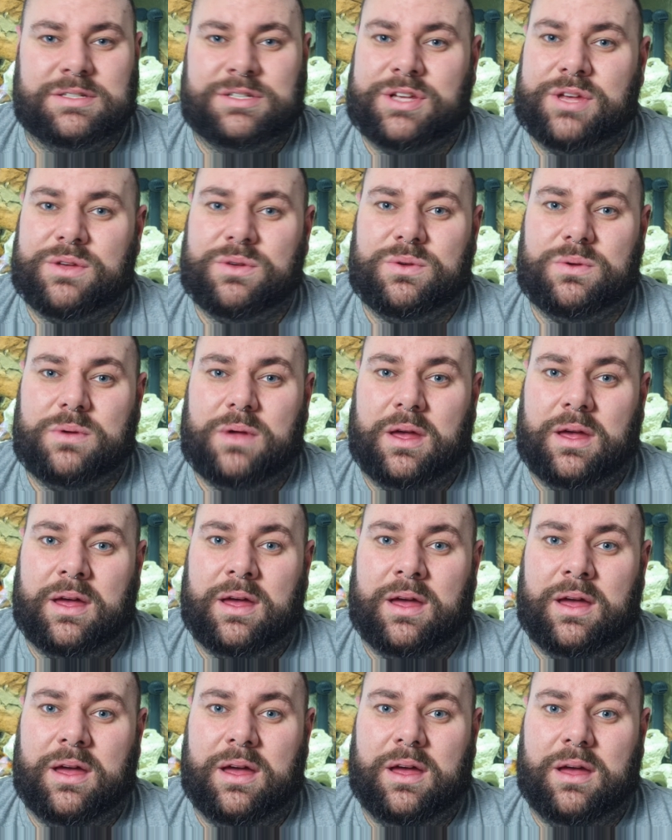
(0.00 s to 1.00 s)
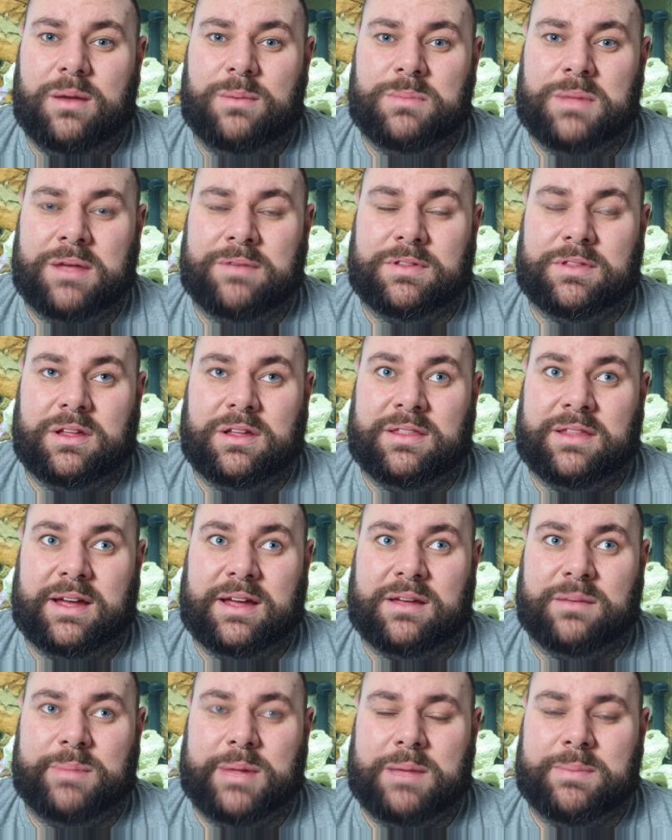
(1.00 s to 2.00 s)
to, even though they
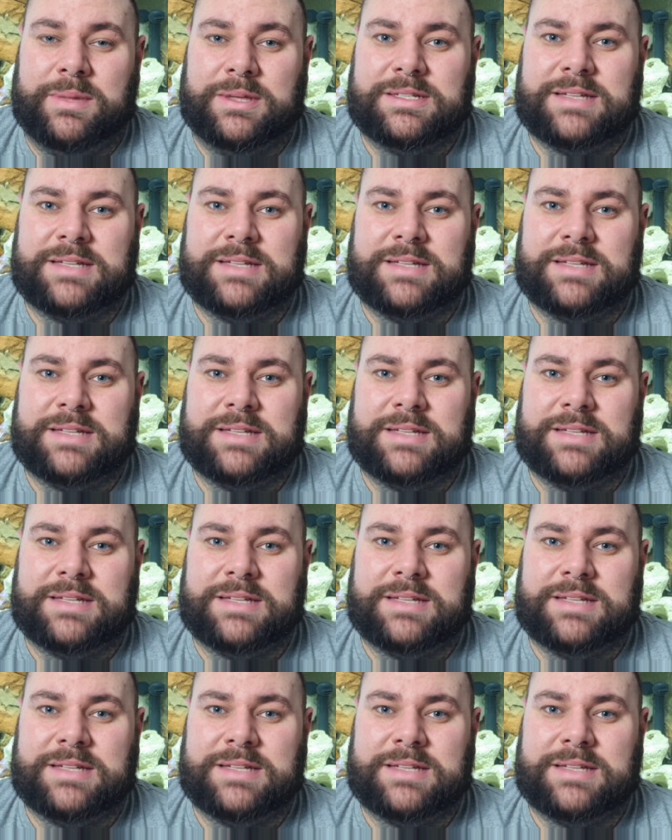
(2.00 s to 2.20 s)
can be a bit